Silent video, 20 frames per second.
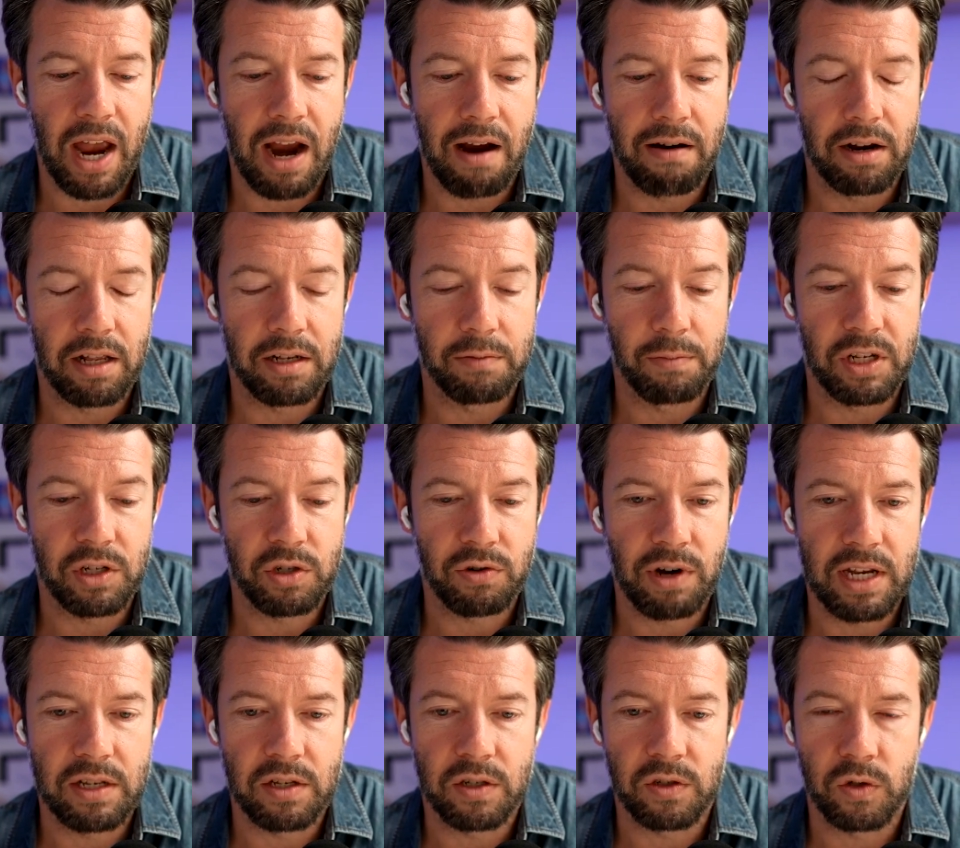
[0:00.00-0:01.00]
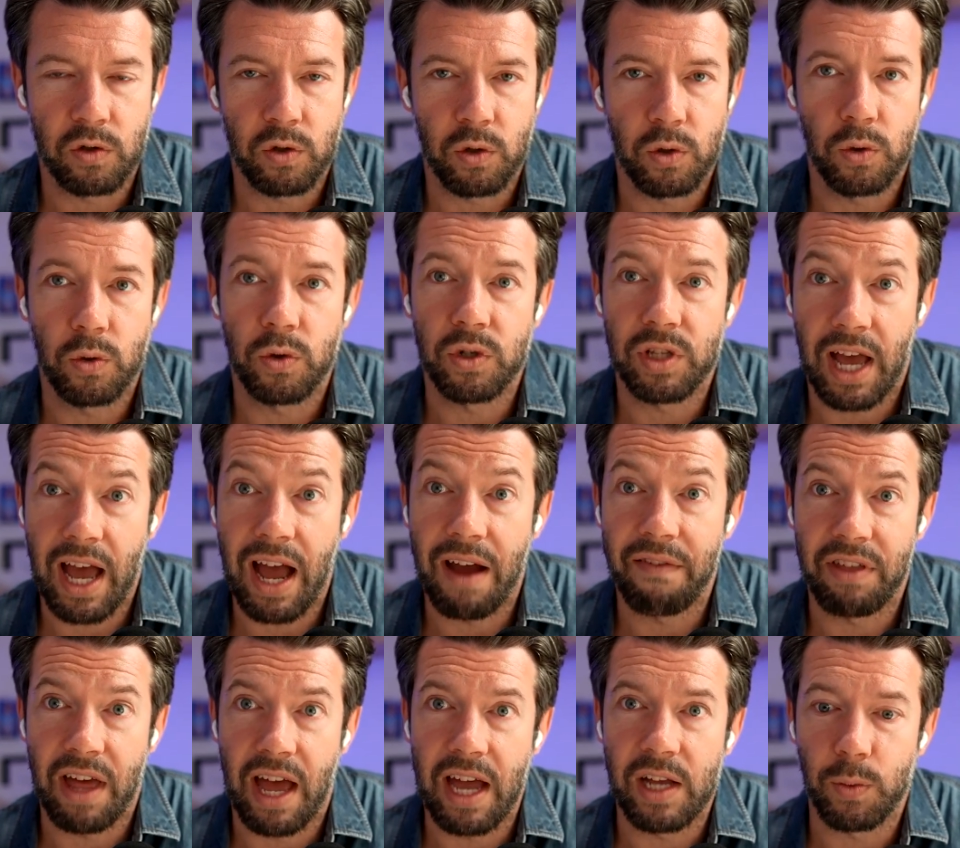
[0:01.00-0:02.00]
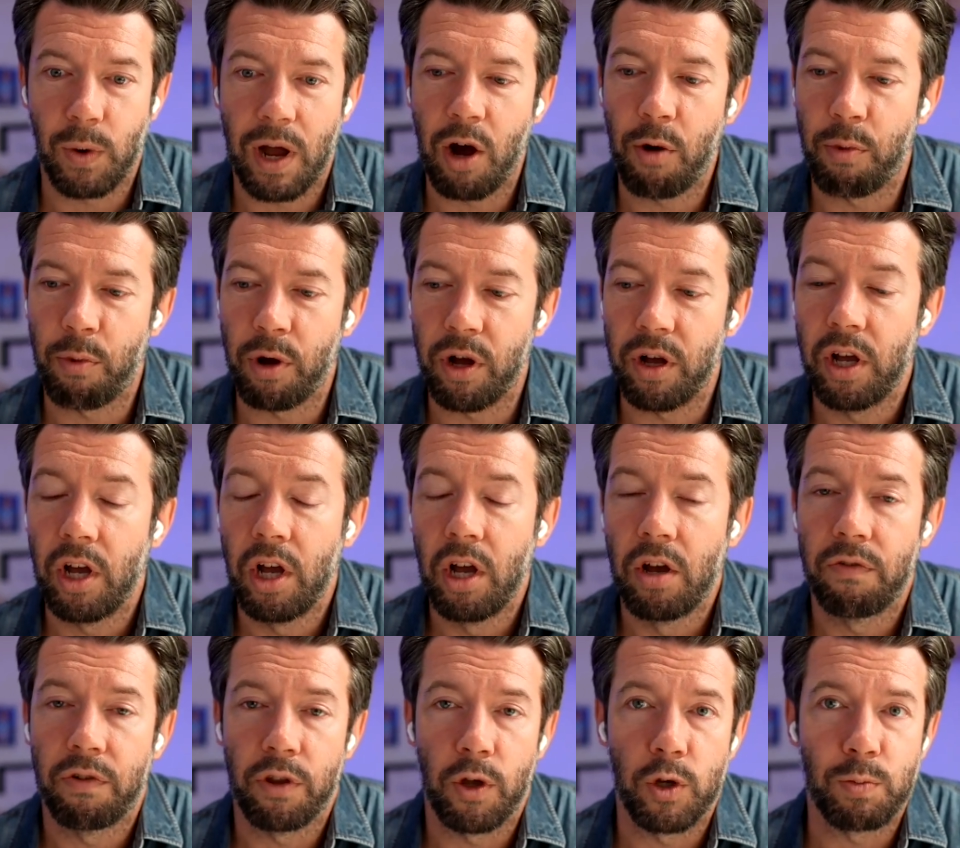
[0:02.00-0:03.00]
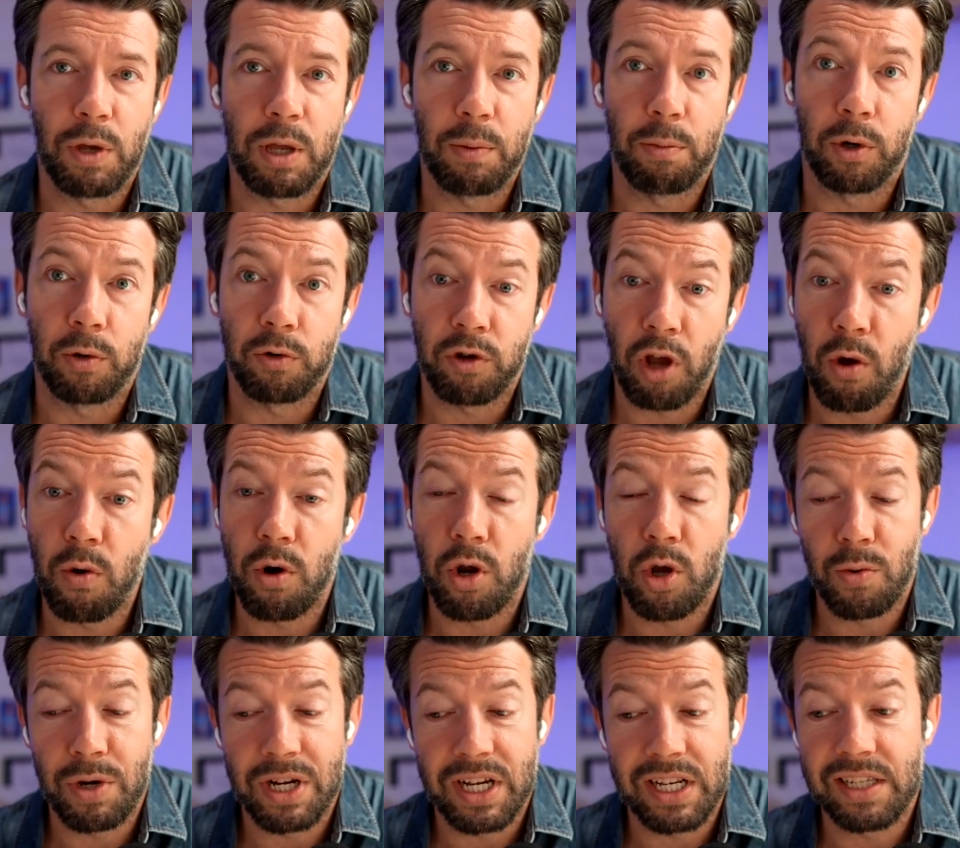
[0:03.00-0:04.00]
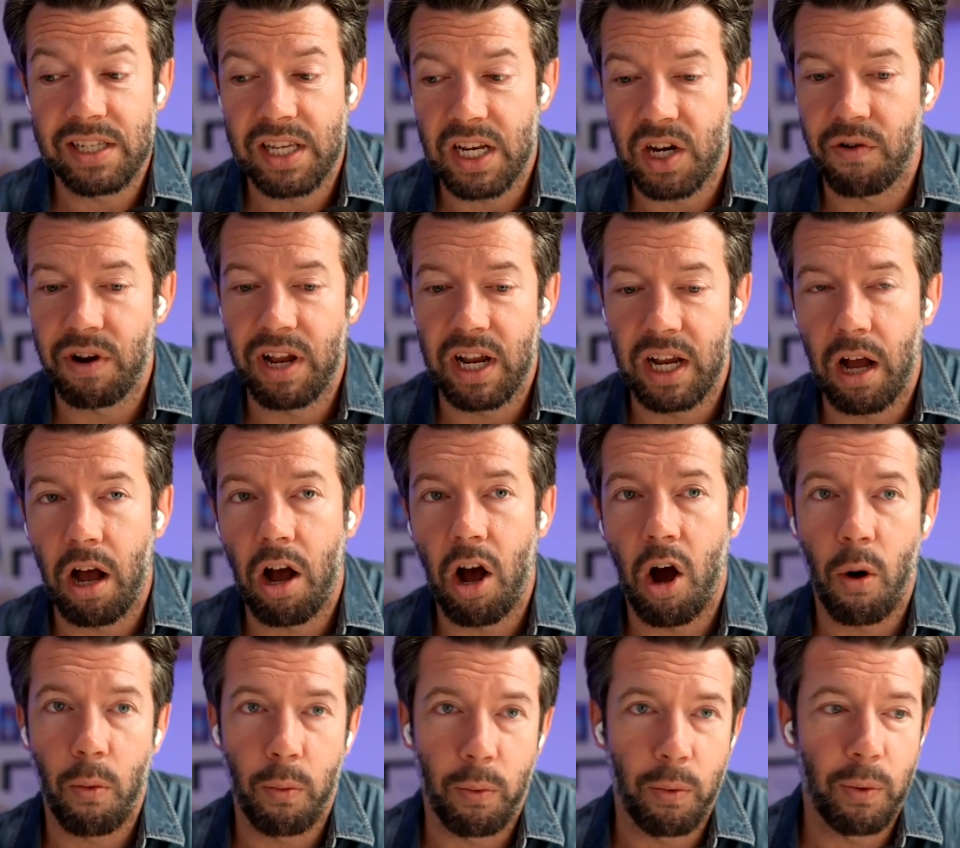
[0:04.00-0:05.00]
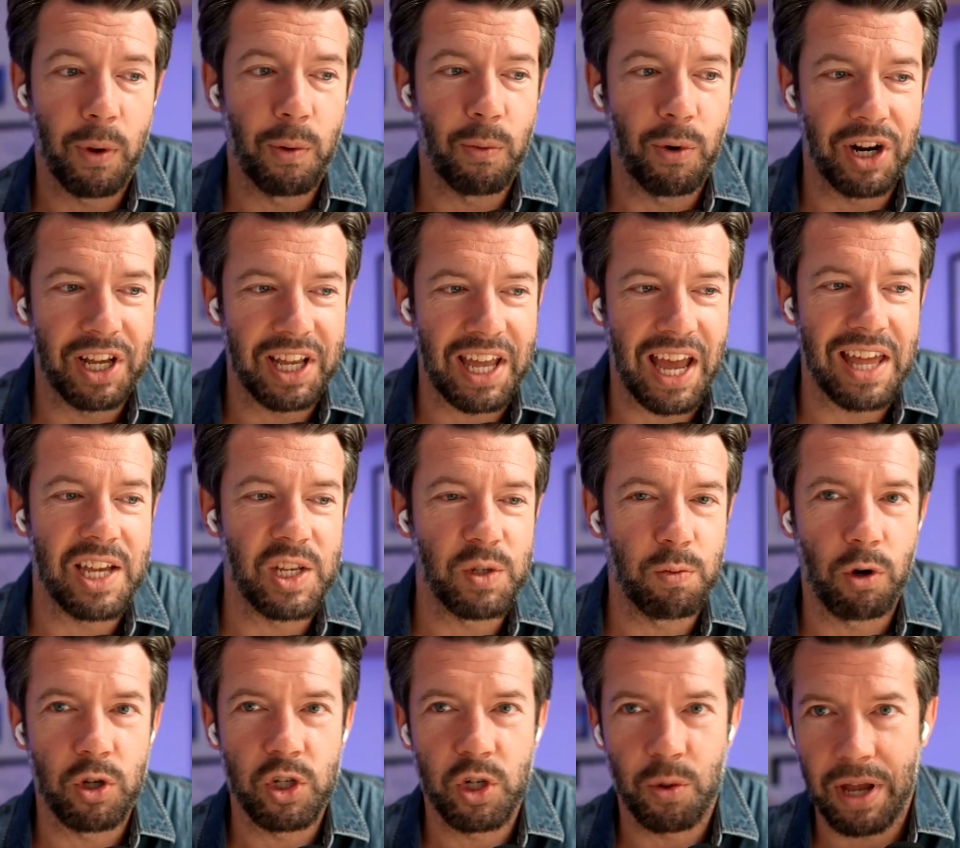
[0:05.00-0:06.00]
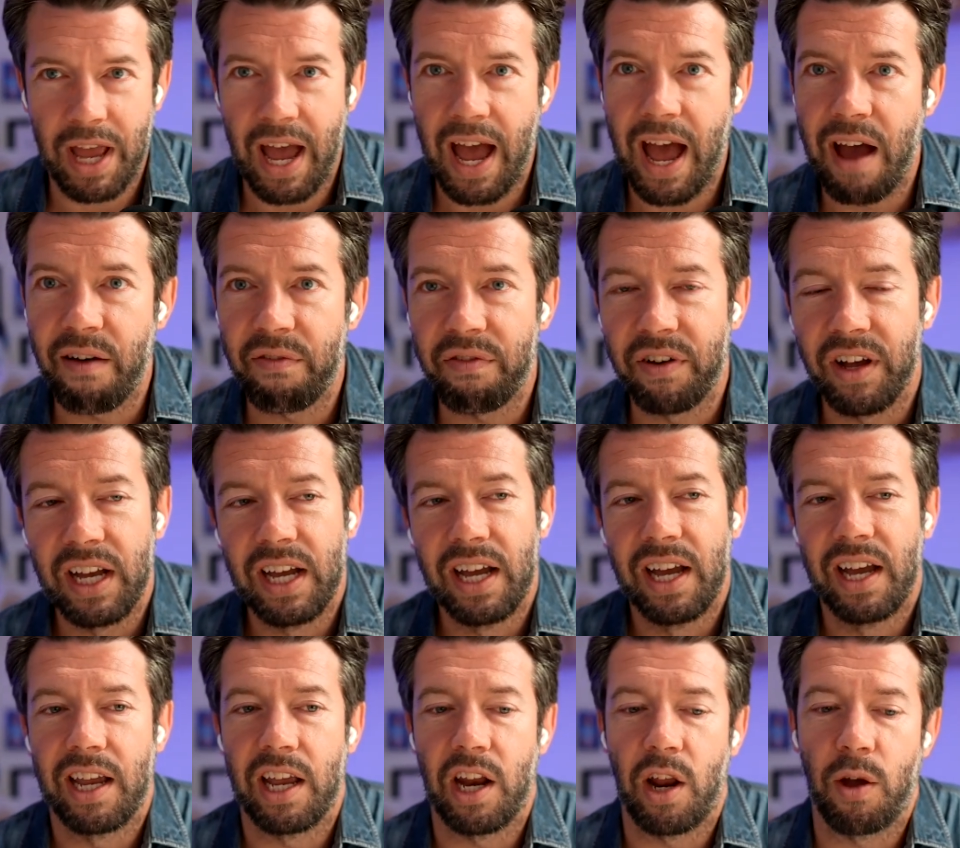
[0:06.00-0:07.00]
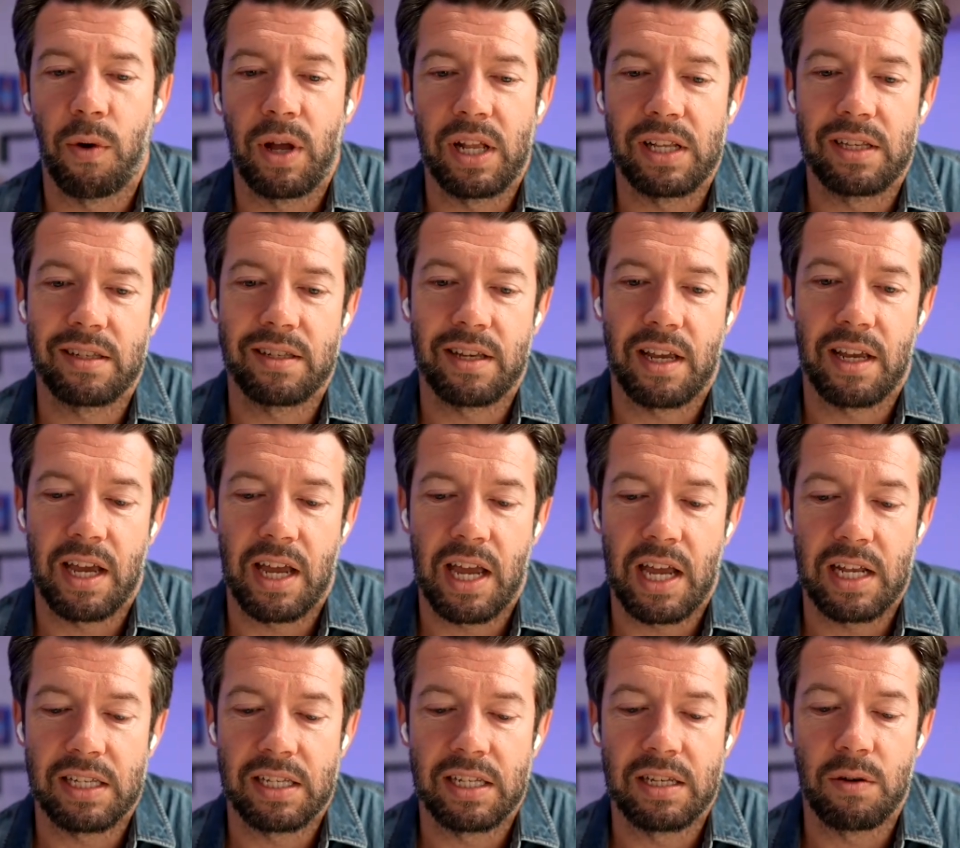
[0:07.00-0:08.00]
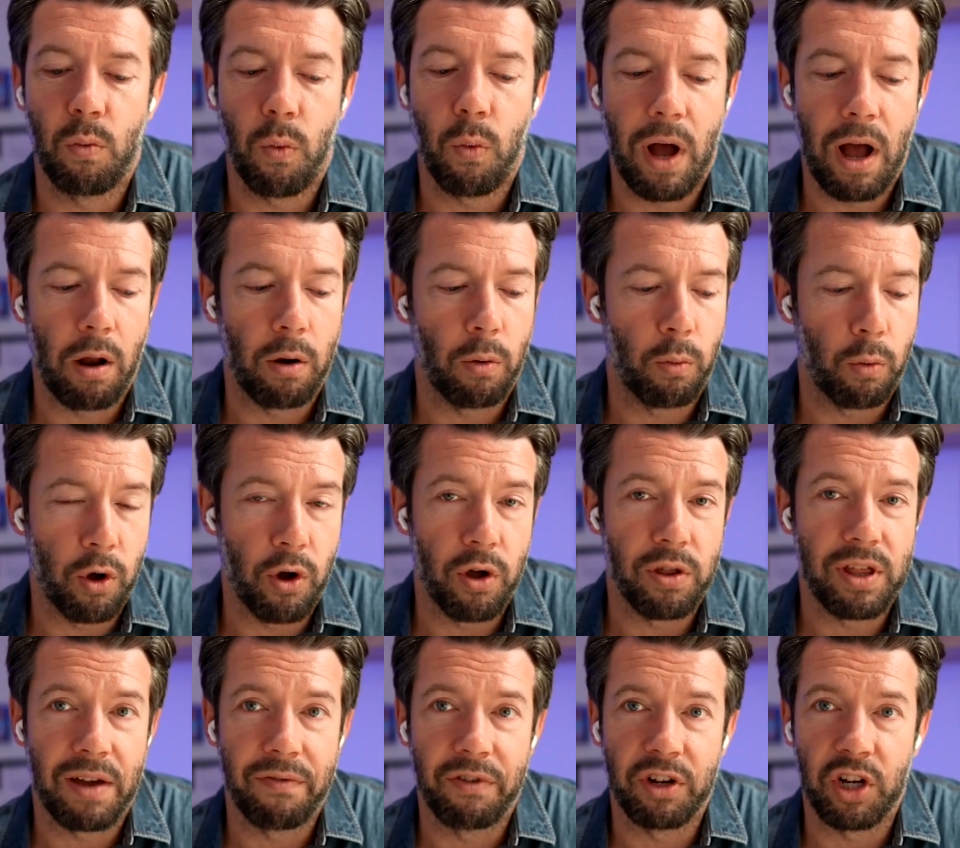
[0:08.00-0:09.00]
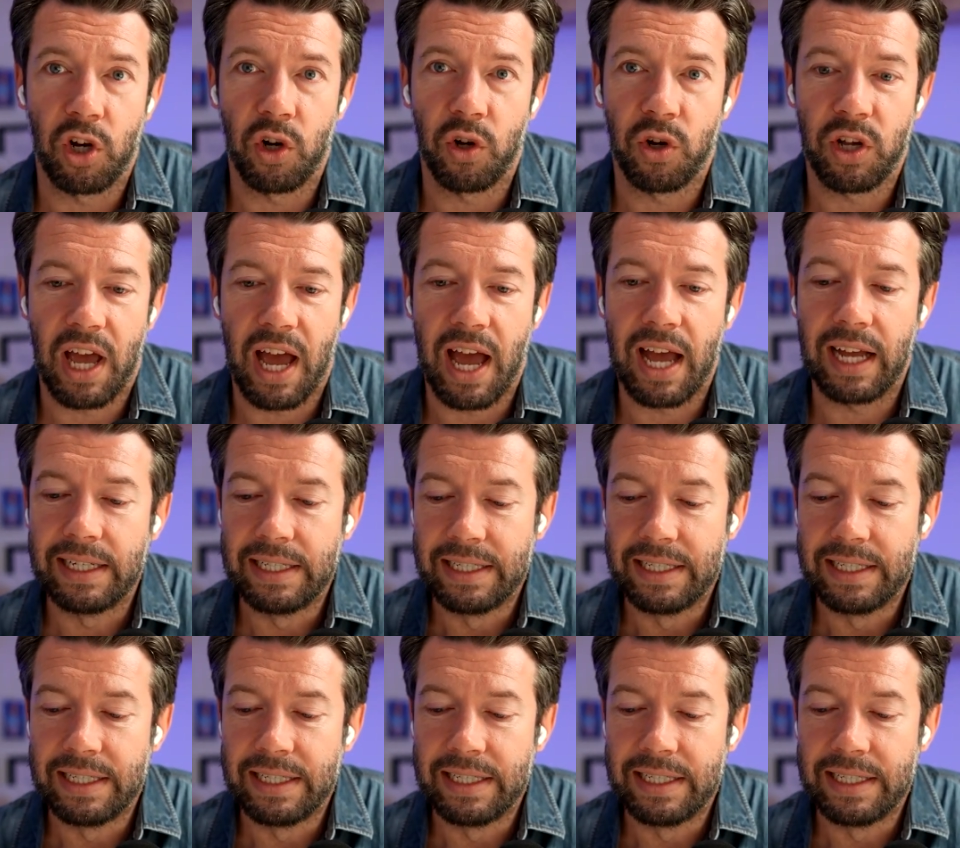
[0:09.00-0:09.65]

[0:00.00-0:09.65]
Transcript: and administrators and schools that have that as well. But for those people who don't, who are considering, oh, we want to get this, what should we have? It's well worth having a look at.